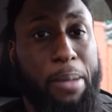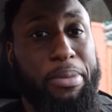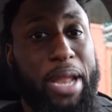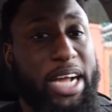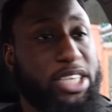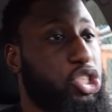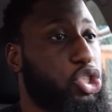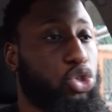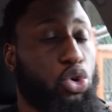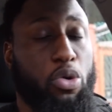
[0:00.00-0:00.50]
I'm
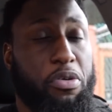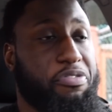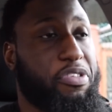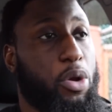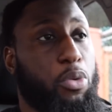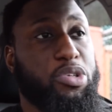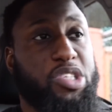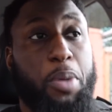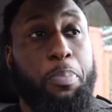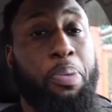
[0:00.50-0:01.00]
not sure if
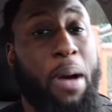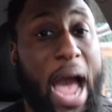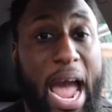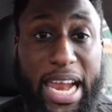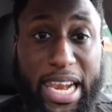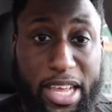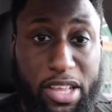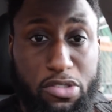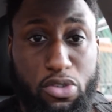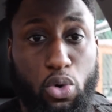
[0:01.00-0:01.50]
there was a
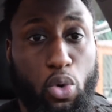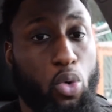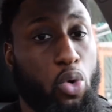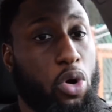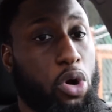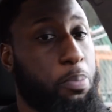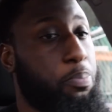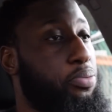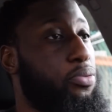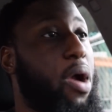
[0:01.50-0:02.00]
pilot
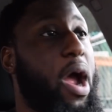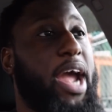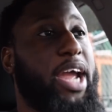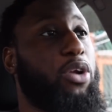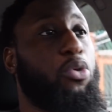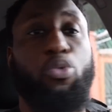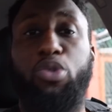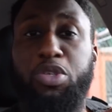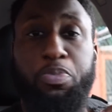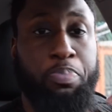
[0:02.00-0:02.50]
or
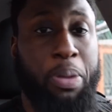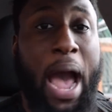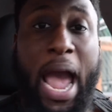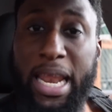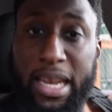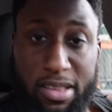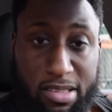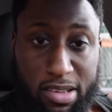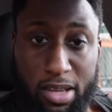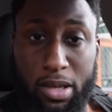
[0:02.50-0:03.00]
Bryant was
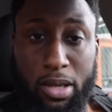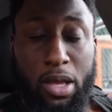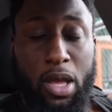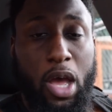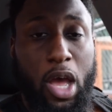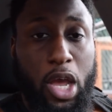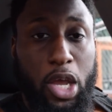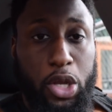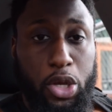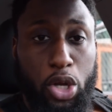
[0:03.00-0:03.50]
piloting,
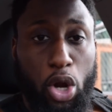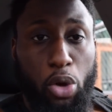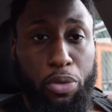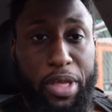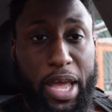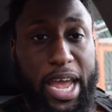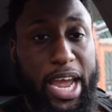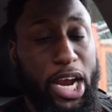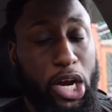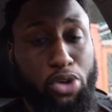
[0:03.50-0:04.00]
you
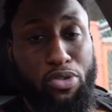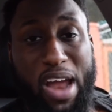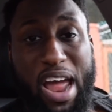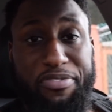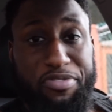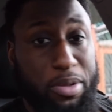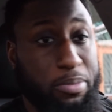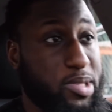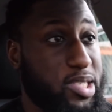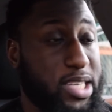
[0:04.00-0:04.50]
know, the
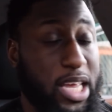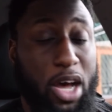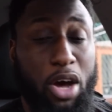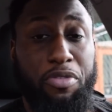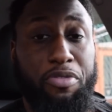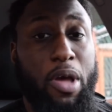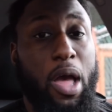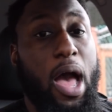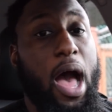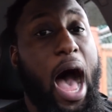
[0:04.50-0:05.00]
aircraft
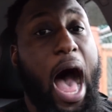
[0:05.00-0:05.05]
himself.